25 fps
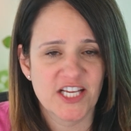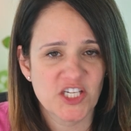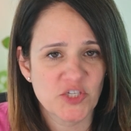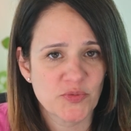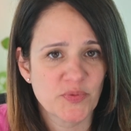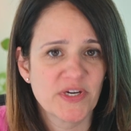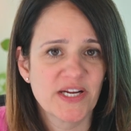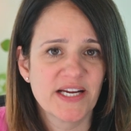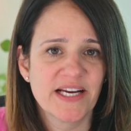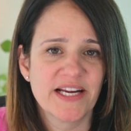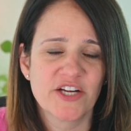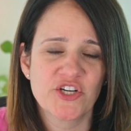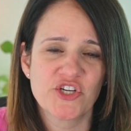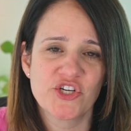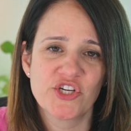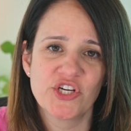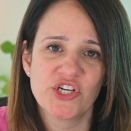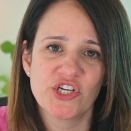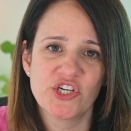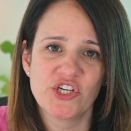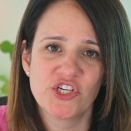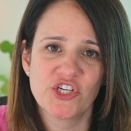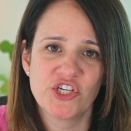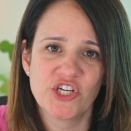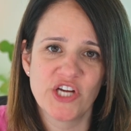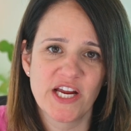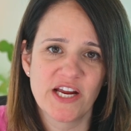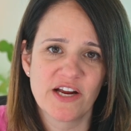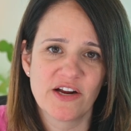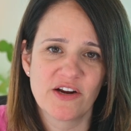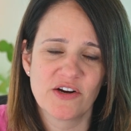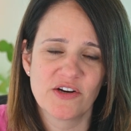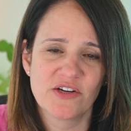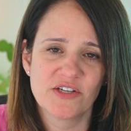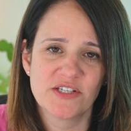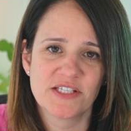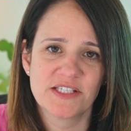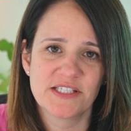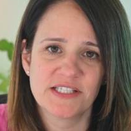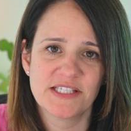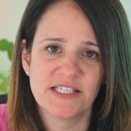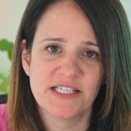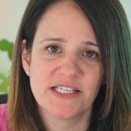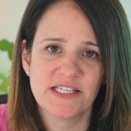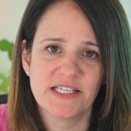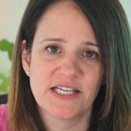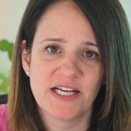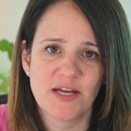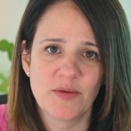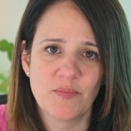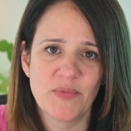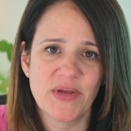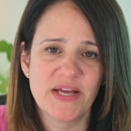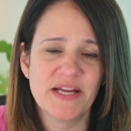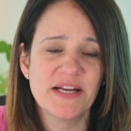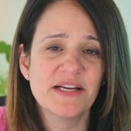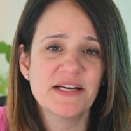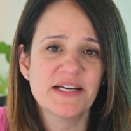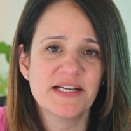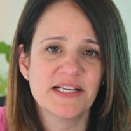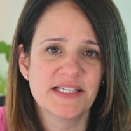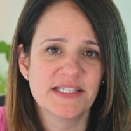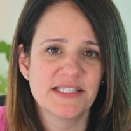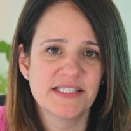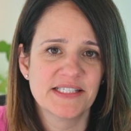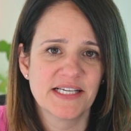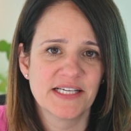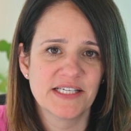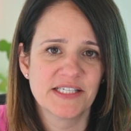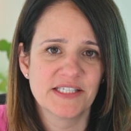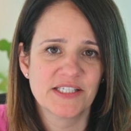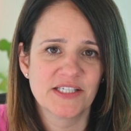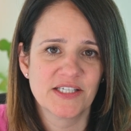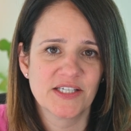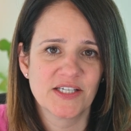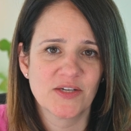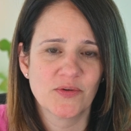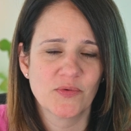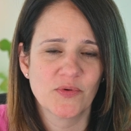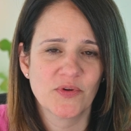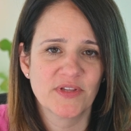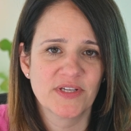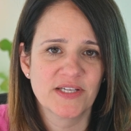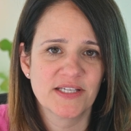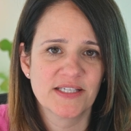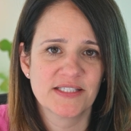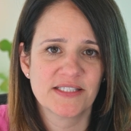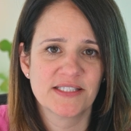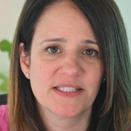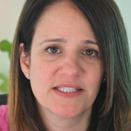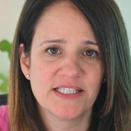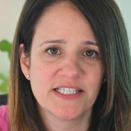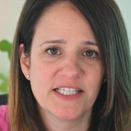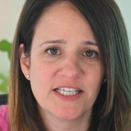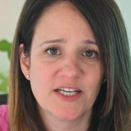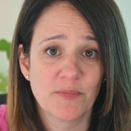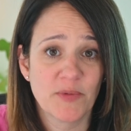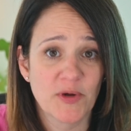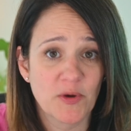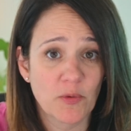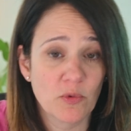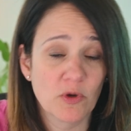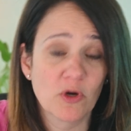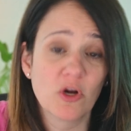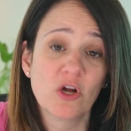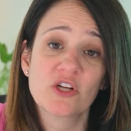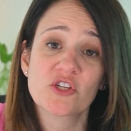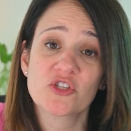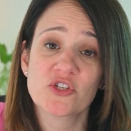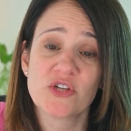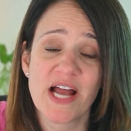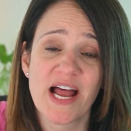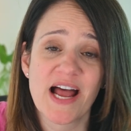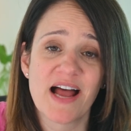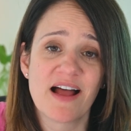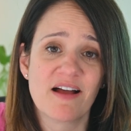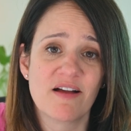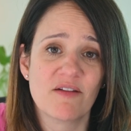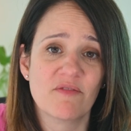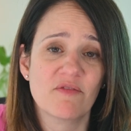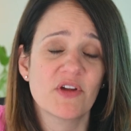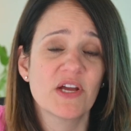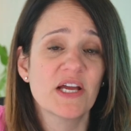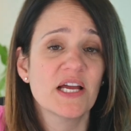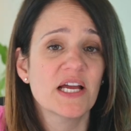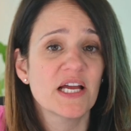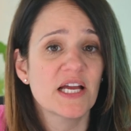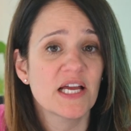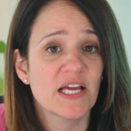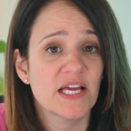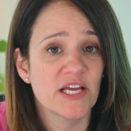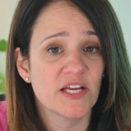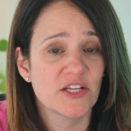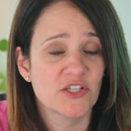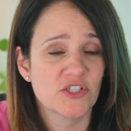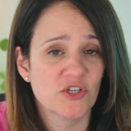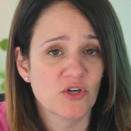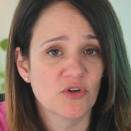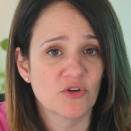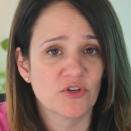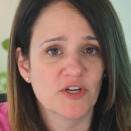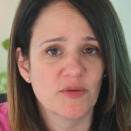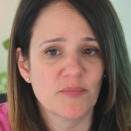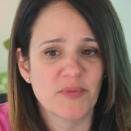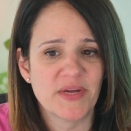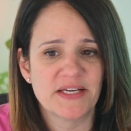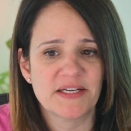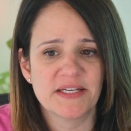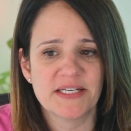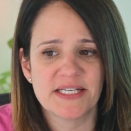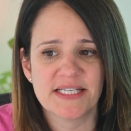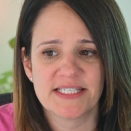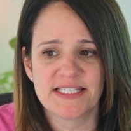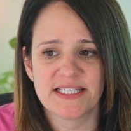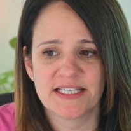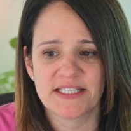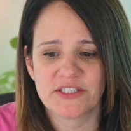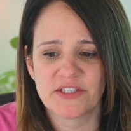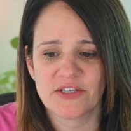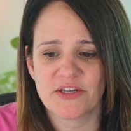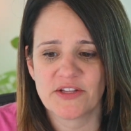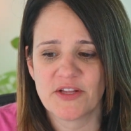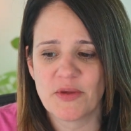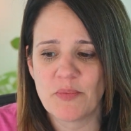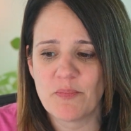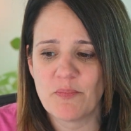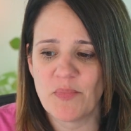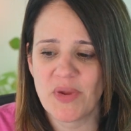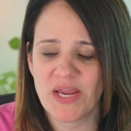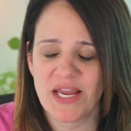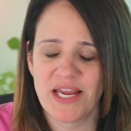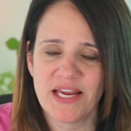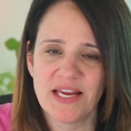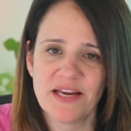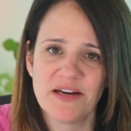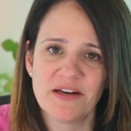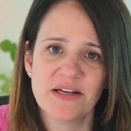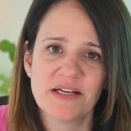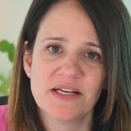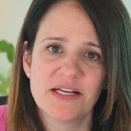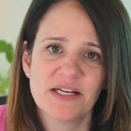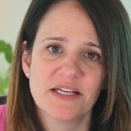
Esplanade actually shares the amenity center with Cassia, but will also have its own amenity center. The main